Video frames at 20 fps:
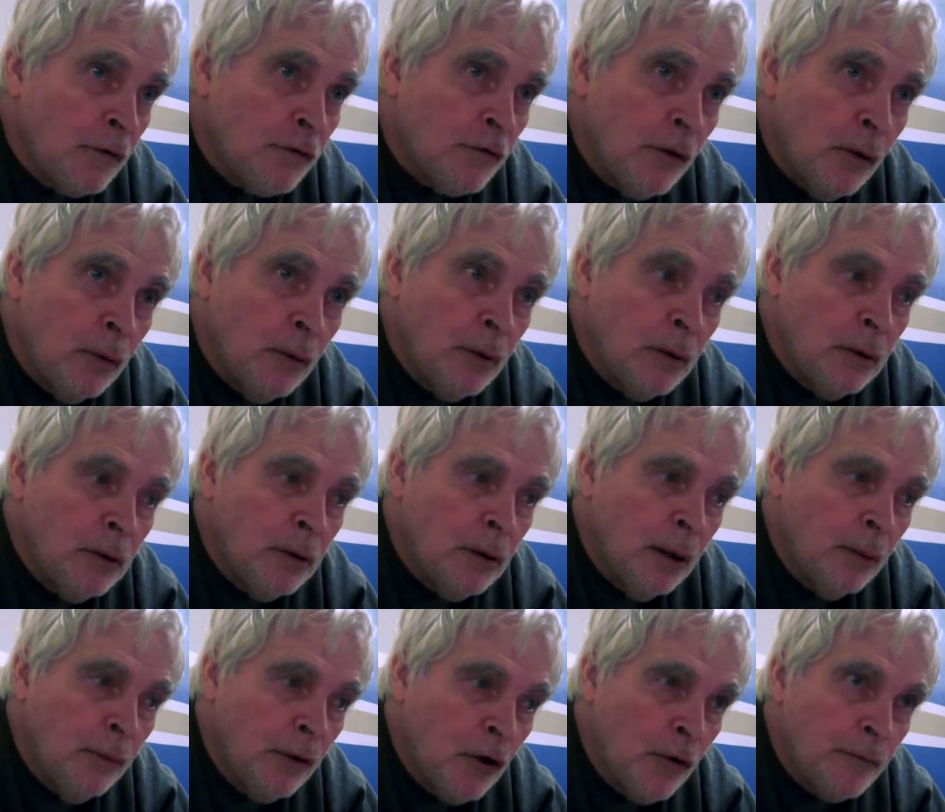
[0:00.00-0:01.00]
So
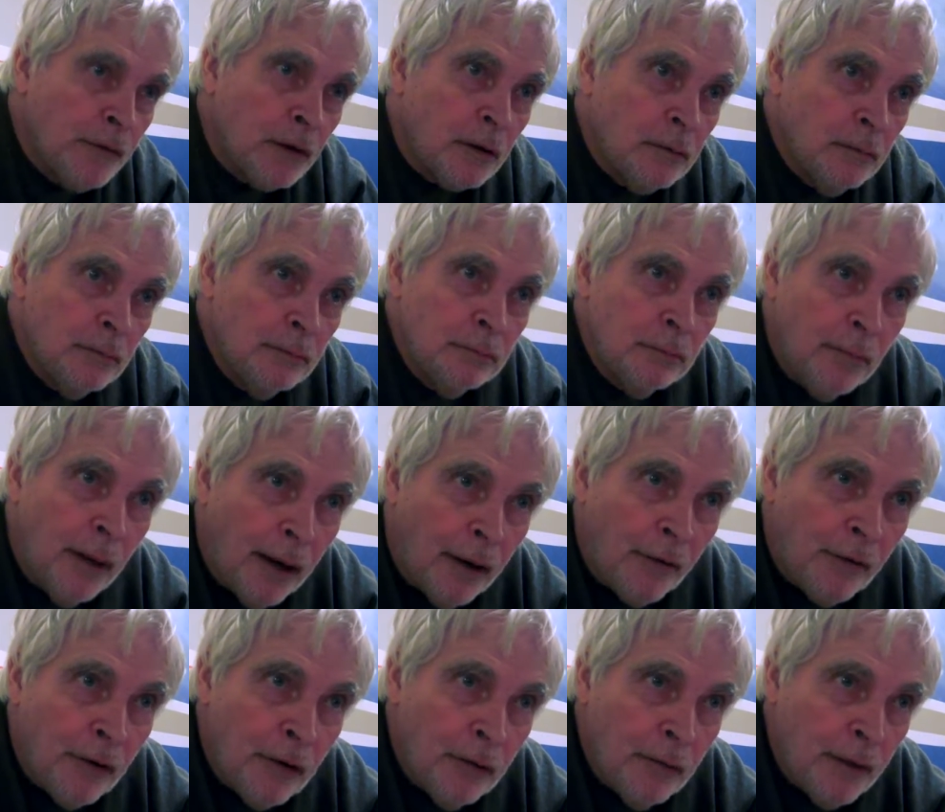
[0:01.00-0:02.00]
I went over to
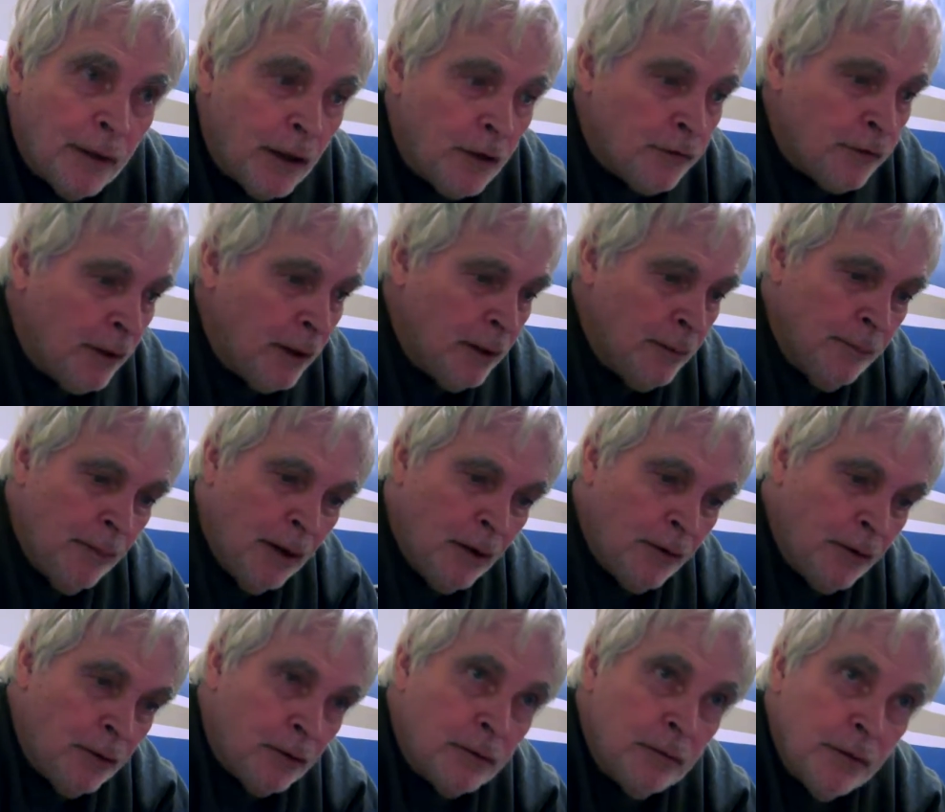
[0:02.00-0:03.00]
Mario and I said, hey
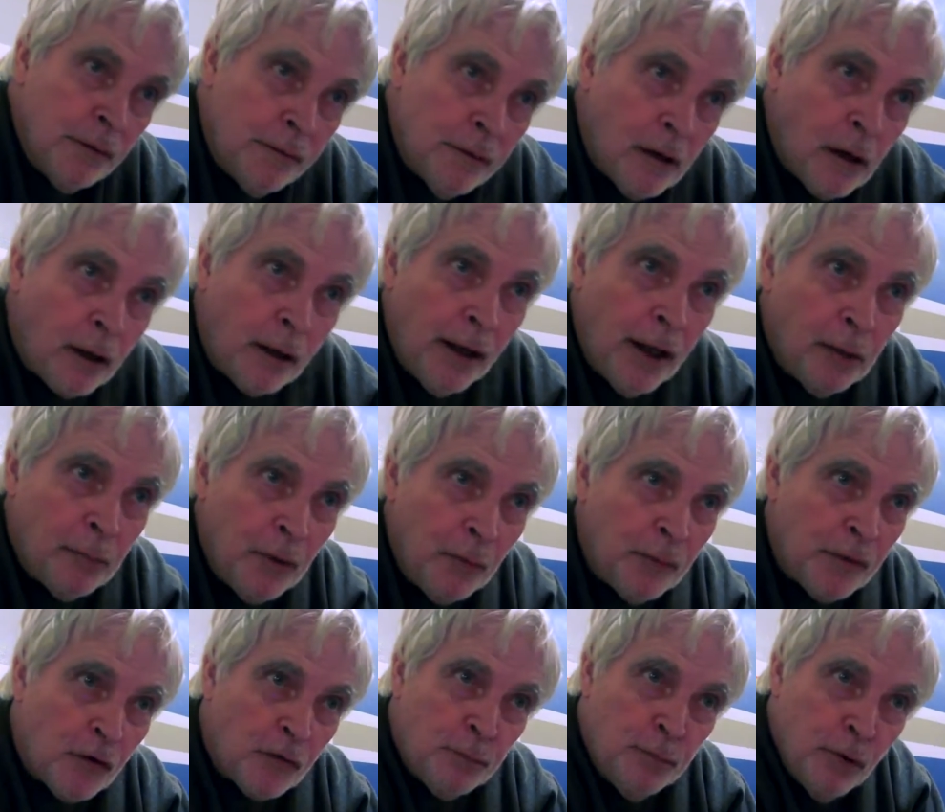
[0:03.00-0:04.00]
Mario, do you think you can help me
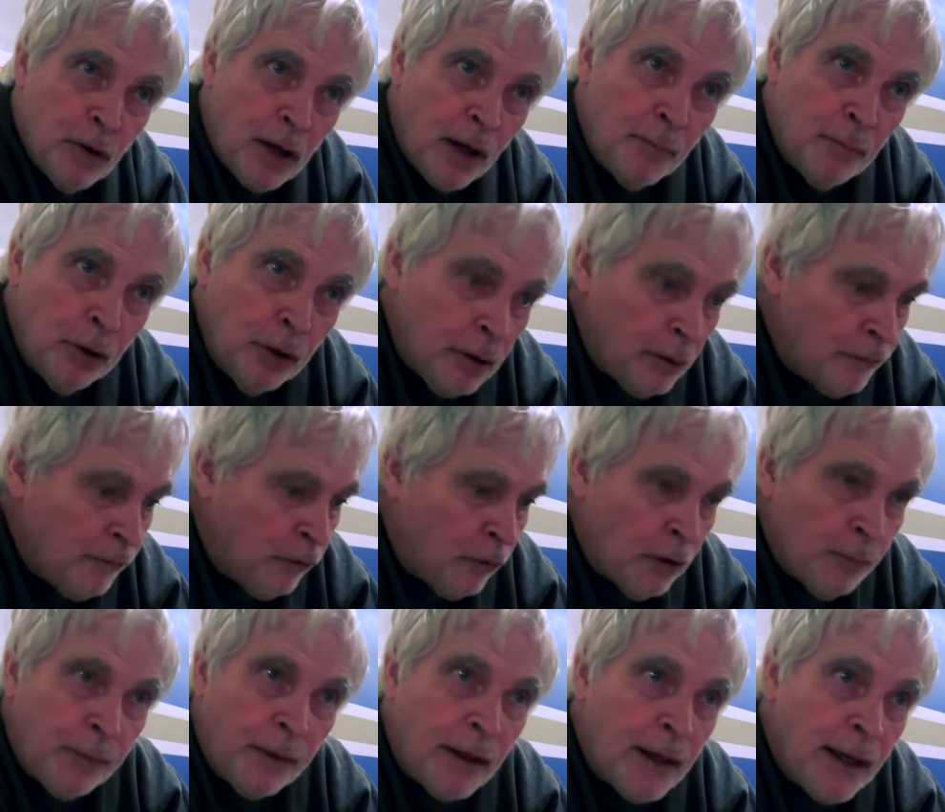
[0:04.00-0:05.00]
with this book? I'm looking
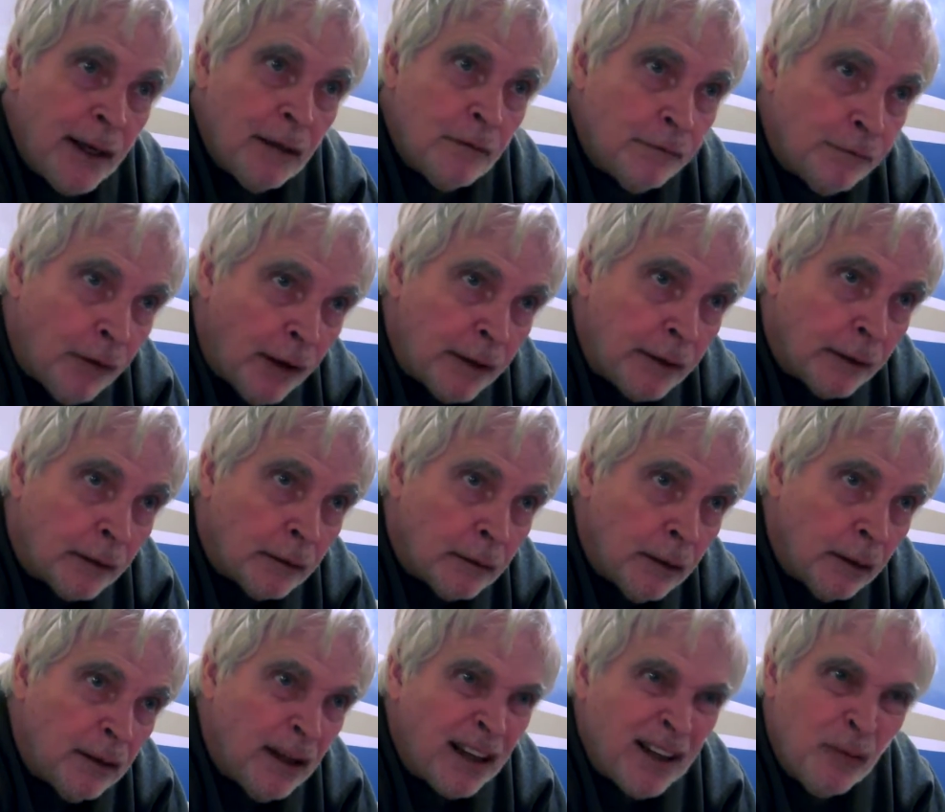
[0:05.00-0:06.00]
for it, but I can't find it.
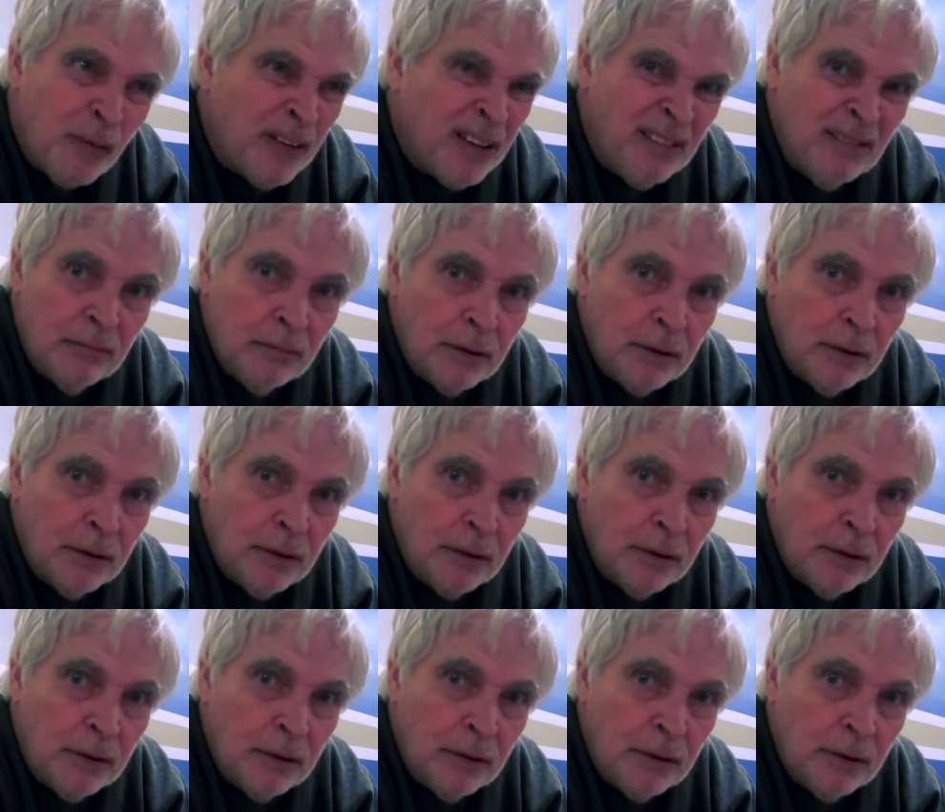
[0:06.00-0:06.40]
And I don't want to